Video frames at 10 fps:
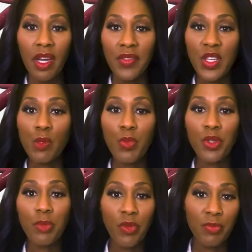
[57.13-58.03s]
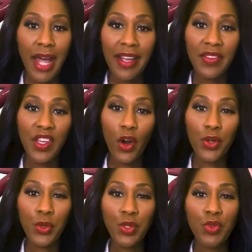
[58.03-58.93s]
This buildup of plaque in the
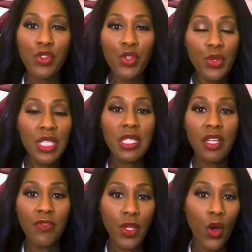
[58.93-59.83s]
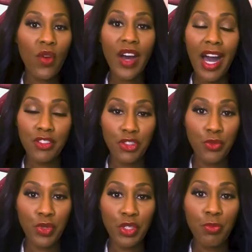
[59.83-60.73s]
arteries reduces the flow of
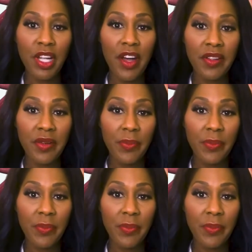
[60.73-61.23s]
oxygen rich blood.